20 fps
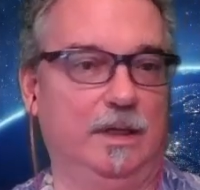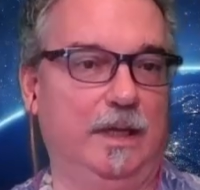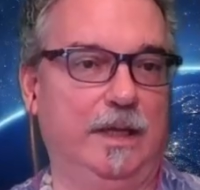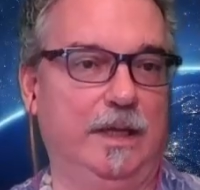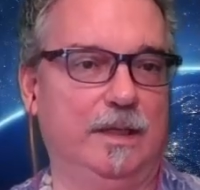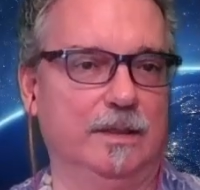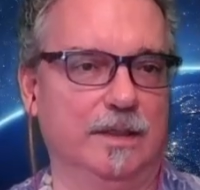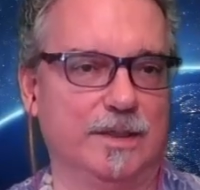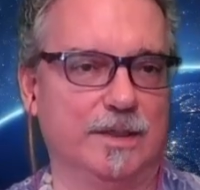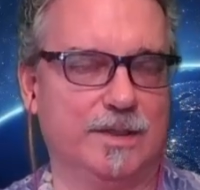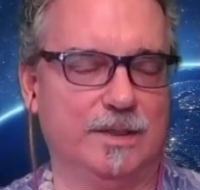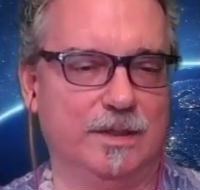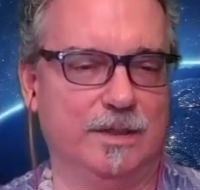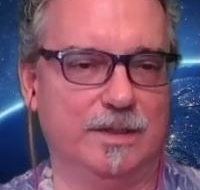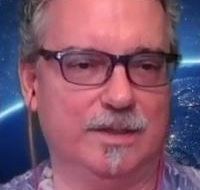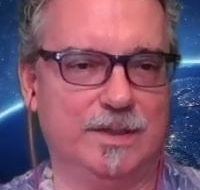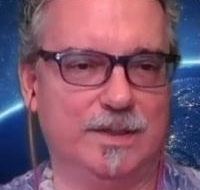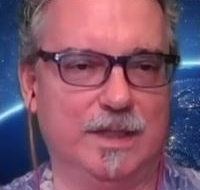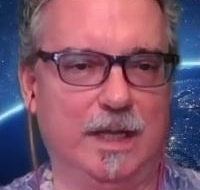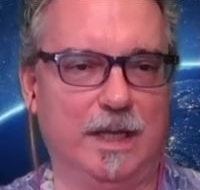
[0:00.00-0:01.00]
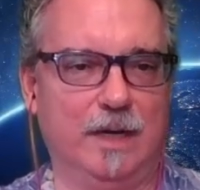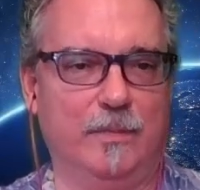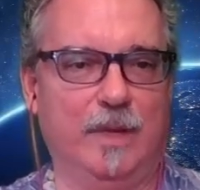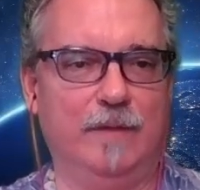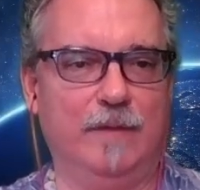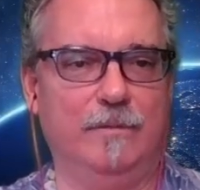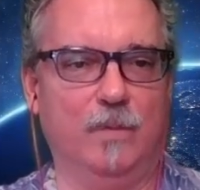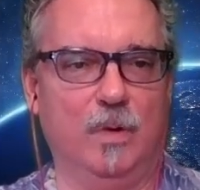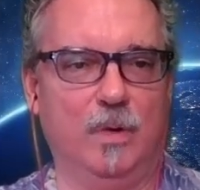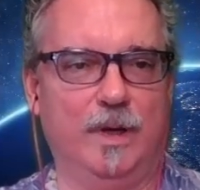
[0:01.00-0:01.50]
they could listen to the sound of
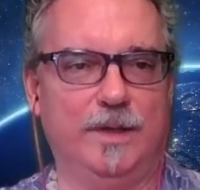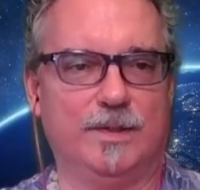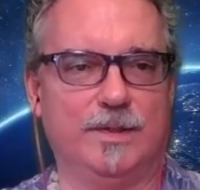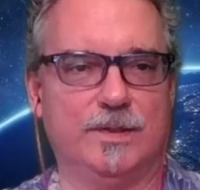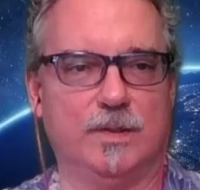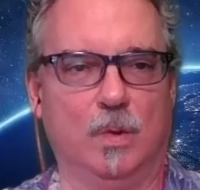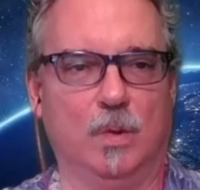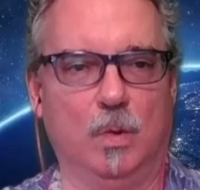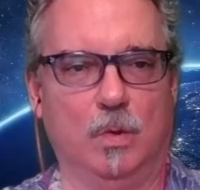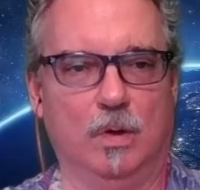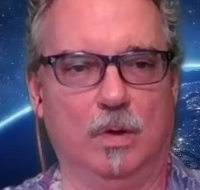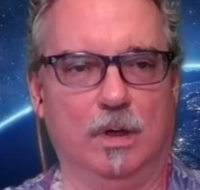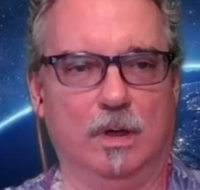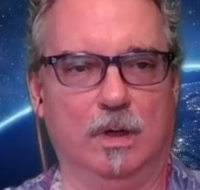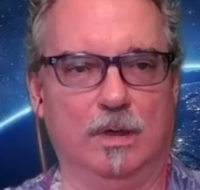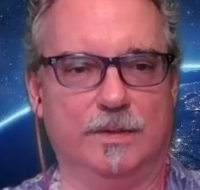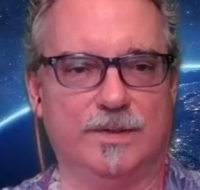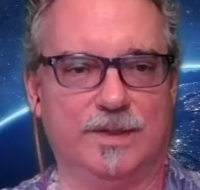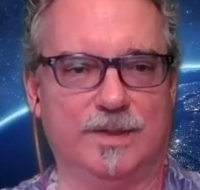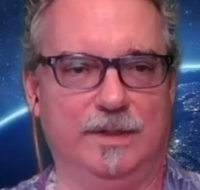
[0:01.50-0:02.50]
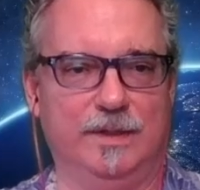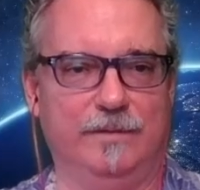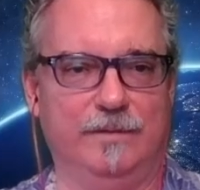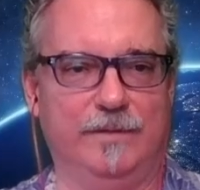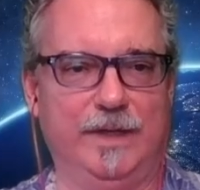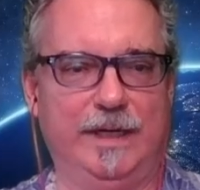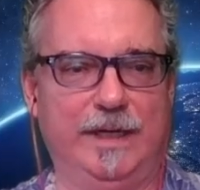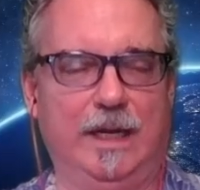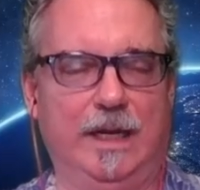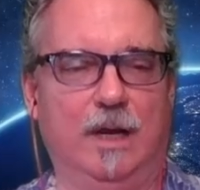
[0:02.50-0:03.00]
my voice or see the
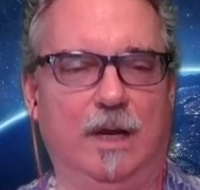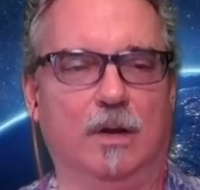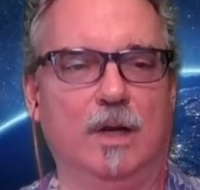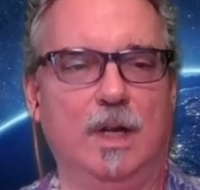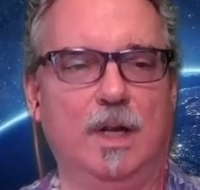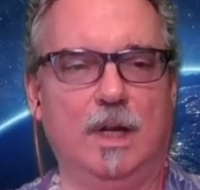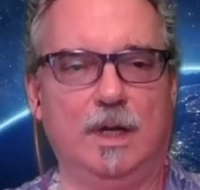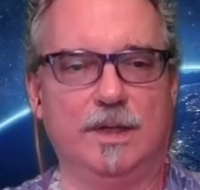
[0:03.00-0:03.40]
video.